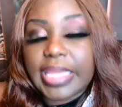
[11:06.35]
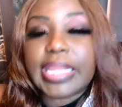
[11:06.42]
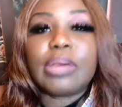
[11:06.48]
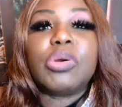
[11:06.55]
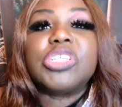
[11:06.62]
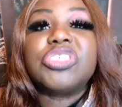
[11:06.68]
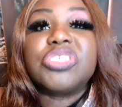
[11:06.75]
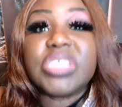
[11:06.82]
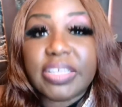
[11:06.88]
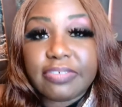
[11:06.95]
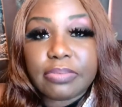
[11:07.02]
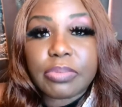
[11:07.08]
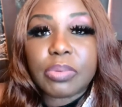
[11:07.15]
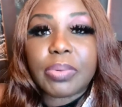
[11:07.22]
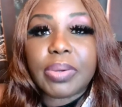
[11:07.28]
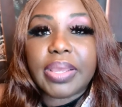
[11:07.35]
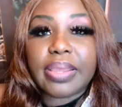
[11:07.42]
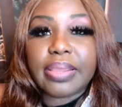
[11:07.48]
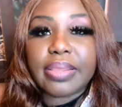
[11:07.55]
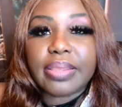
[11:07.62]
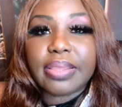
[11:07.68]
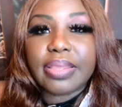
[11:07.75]
And I want you to give them
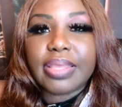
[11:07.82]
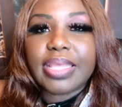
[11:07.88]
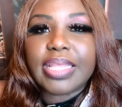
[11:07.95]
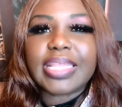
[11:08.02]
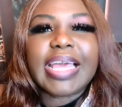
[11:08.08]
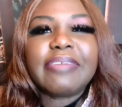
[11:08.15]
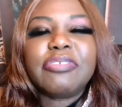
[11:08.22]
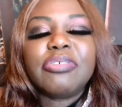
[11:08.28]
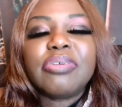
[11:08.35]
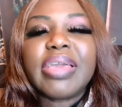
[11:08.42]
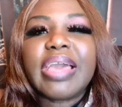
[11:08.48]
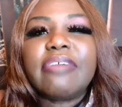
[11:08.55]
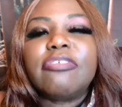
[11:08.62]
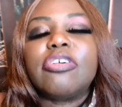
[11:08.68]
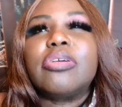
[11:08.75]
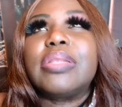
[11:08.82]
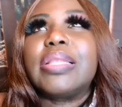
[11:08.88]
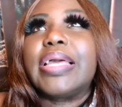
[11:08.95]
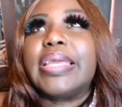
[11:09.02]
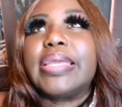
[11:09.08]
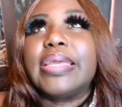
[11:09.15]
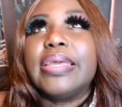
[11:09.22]
away. Have you ever,
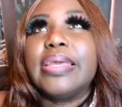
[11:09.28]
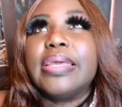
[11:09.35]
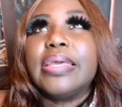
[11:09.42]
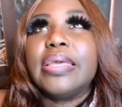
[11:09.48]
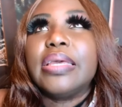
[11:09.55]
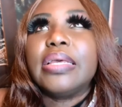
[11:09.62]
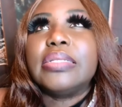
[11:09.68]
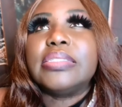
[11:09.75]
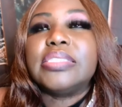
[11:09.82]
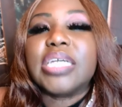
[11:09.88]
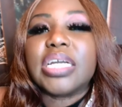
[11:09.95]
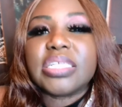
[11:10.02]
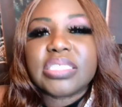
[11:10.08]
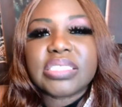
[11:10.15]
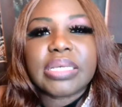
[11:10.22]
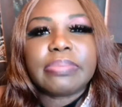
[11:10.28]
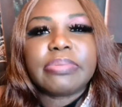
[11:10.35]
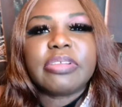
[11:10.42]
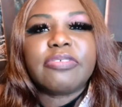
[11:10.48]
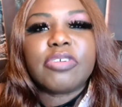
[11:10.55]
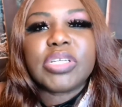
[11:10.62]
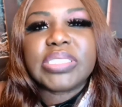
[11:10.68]
like, done
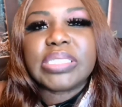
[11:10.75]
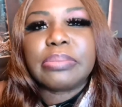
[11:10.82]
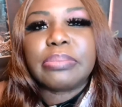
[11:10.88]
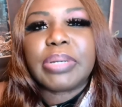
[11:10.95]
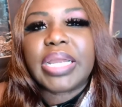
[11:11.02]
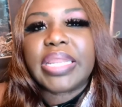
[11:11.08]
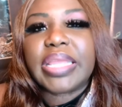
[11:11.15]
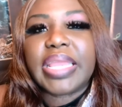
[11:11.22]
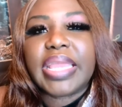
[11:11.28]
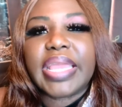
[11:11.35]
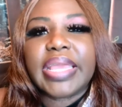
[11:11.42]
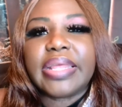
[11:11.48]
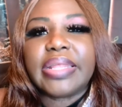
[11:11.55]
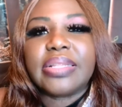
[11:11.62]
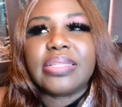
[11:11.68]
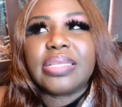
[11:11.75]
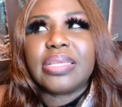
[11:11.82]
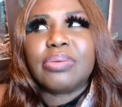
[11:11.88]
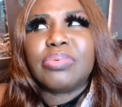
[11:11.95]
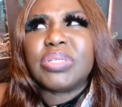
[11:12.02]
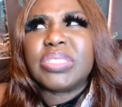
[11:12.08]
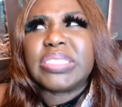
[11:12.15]
something for somebody and
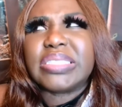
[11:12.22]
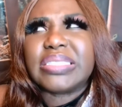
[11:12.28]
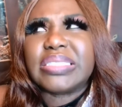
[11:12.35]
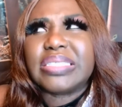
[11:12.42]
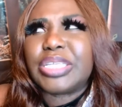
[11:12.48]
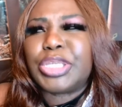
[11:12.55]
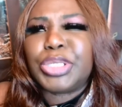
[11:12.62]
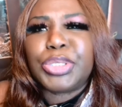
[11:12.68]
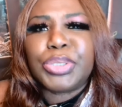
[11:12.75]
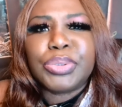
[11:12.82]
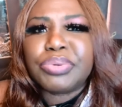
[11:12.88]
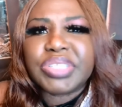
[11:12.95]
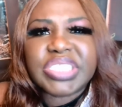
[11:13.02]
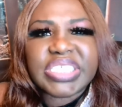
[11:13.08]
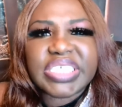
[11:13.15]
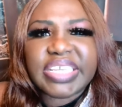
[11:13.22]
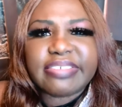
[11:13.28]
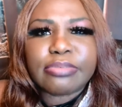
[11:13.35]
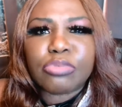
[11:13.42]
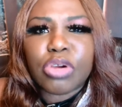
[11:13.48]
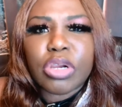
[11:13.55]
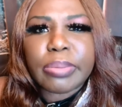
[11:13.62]
it was, you
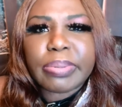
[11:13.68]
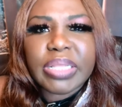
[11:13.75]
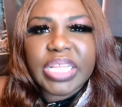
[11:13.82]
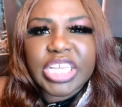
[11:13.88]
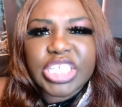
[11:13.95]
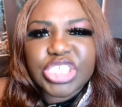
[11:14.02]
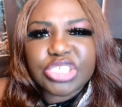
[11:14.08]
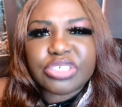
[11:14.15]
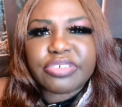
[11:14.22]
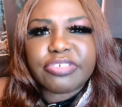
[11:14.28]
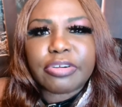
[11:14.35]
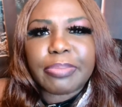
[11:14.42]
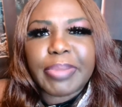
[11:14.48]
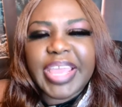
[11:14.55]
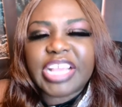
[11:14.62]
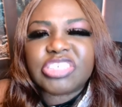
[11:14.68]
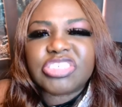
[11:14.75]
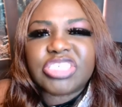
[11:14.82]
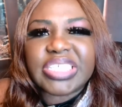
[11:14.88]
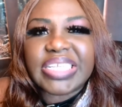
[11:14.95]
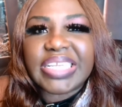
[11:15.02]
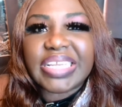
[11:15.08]
received more pleasure from
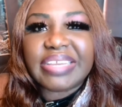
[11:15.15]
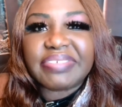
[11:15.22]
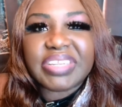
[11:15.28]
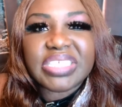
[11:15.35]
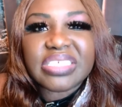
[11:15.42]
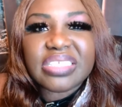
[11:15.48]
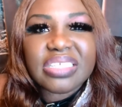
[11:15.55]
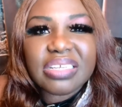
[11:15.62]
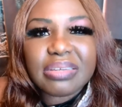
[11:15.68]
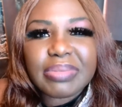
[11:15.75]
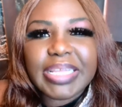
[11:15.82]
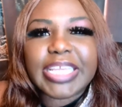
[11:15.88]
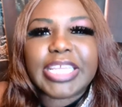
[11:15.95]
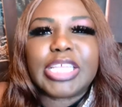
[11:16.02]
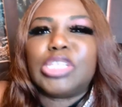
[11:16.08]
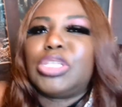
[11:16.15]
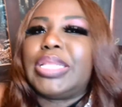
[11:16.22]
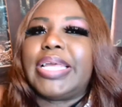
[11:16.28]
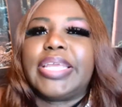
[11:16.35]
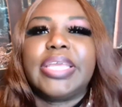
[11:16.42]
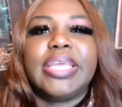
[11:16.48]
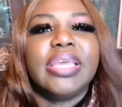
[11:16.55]
actually giving it to them?
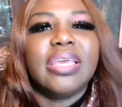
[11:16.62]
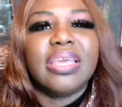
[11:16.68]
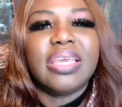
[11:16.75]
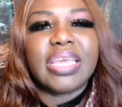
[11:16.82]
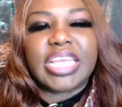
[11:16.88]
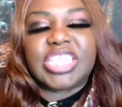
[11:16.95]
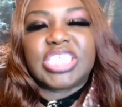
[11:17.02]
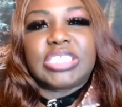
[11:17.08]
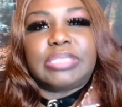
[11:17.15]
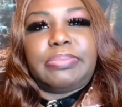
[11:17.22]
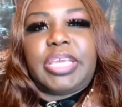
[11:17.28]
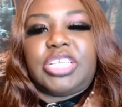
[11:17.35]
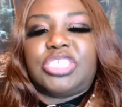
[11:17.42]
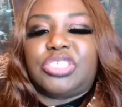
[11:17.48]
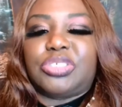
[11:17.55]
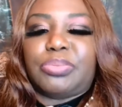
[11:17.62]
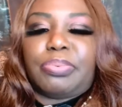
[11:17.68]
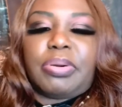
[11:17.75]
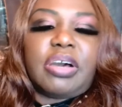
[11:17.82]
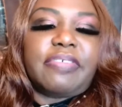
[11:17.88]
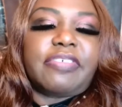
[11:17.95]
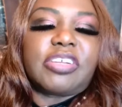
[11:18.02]
Like it just made you
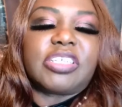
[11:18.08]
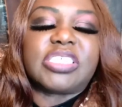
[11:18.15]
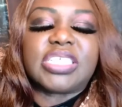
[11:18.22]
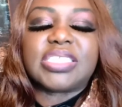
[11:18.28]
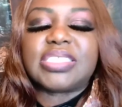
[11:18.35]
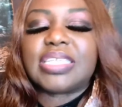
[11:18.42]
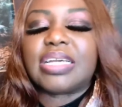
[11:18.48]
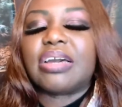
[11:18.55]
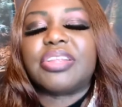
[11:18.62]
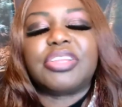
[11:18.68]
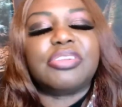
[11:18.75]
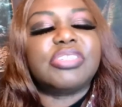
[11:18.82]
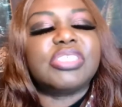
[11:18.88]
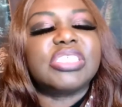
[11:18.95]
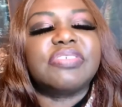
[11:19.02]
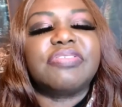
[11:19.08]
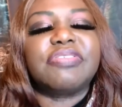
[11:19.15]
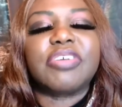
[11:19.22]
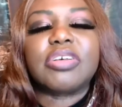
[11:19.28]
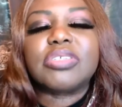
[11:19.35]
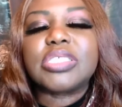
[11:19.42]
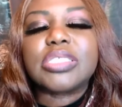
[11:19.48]
puff your chest out and you just
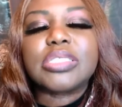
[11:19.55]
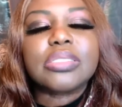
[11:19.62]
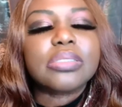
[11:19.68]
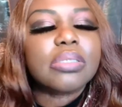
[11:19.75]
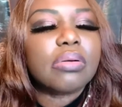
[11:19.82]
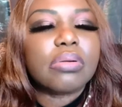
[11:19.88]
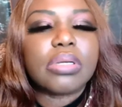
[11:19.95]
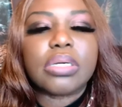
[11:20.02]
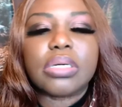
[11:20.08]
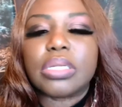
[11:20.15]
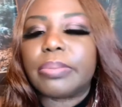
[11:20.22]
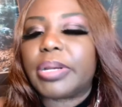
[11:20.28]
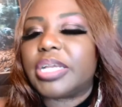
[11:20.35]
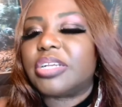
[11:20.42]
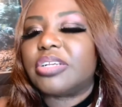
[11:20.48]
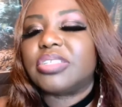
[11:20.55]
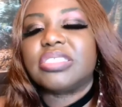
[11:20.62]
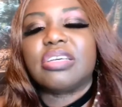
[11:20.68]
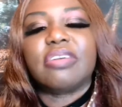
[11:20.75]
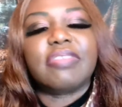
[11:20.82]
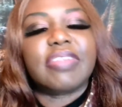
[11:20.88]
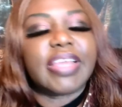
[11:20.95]
felt so good about
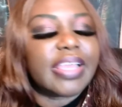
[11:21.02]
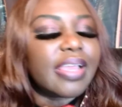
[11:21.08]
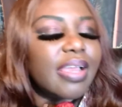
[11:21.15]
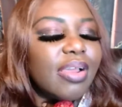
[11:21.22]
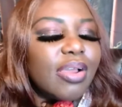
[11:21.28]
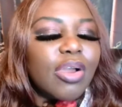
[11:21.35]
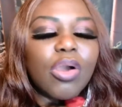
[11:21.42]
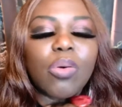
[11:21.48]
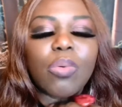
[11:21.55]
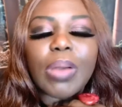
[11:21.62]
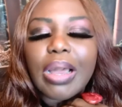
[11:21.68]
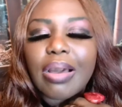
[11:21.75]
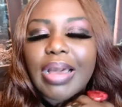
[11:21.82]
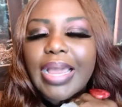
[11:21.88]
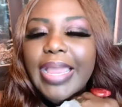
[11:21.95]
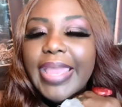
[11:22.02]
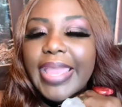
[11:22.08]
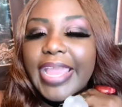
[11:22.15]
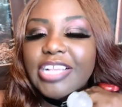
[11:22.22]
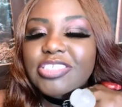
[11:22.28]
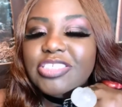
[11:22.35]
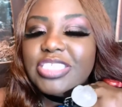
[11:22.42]
yourself. Like, wow, I
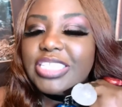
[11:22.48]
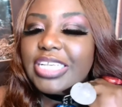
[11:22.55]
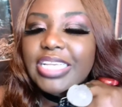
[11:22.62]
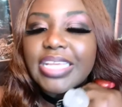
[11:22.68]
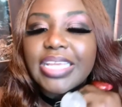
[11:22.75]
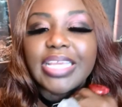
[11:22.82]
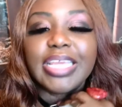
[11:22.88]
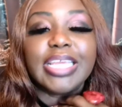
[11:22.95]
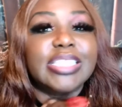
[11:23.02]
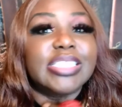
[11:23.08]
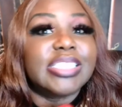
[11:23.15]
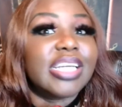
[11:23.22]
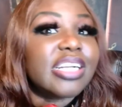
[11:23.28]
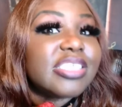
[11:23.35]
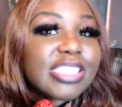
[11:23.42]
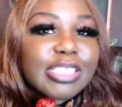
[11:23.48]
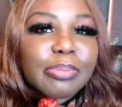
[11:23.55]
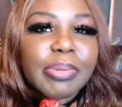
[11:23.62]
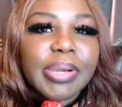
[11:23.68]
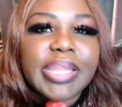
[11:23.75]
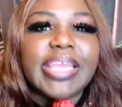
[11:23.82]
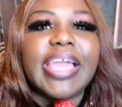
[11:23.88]
actually touched
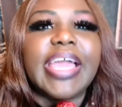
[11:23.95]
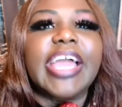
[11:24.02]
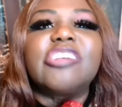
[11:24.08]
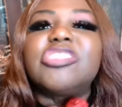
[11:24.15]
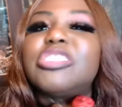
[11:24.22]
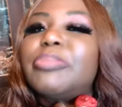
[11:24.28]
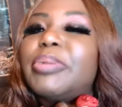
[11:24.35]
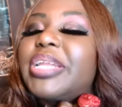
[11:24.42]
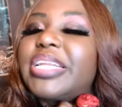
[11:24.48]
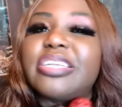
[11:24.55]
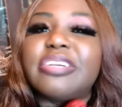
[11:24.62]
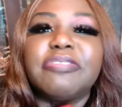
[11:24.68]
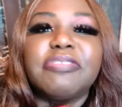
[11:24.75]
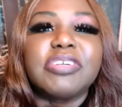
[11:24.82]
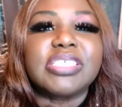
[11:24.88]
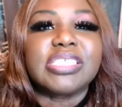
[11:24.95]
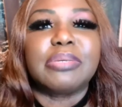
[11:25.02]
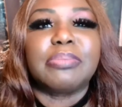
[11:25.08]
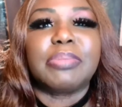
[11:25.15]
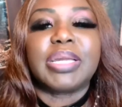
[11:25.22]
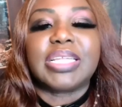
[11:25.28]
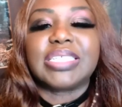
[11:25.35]
somebody. I actually made a difference
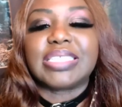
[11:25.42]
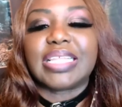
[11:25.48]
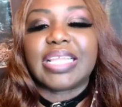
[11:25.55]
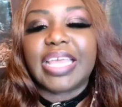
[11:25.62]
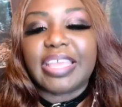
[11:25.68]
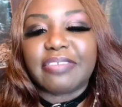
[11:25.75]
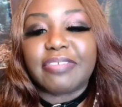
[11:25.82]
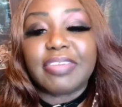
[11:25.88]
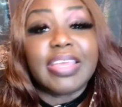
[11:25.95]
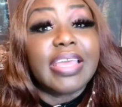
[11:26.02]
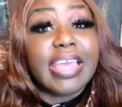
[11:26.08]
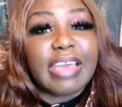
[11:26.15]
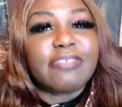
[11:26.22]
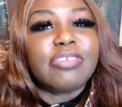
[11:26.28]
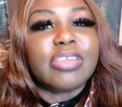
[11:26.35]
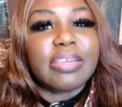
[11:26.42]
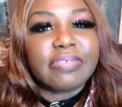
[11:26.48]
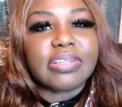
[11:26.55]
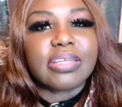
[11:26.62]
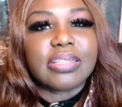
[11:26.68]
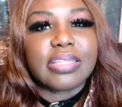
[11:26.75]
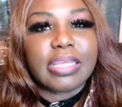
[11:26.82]
in somebody's life. Have you
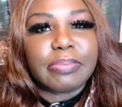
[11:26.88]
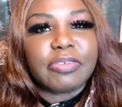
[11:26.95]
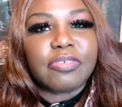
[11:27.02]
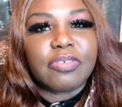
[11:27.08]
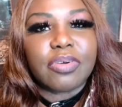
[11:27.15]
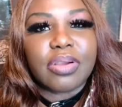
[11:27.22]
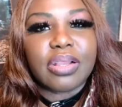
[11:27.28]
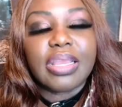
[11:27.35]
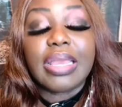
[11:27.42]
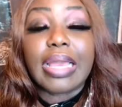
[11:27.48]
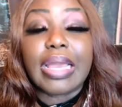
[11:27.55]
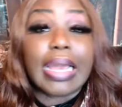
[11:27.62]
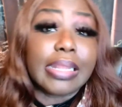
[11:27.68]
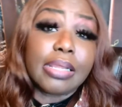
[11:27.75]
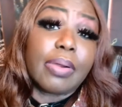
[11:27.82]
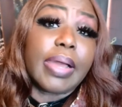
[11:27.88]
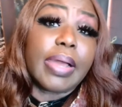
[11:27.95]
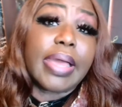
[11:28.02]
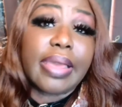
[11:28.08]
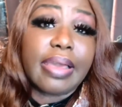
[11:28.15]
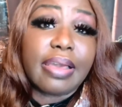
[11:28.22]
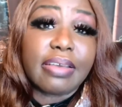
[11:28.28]
ever done that before? I know
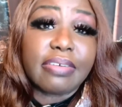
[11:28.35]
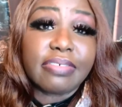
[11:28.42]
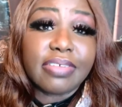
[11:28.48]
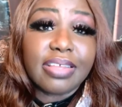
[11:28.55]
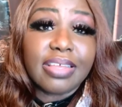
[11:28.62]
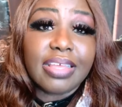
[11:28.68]
I have.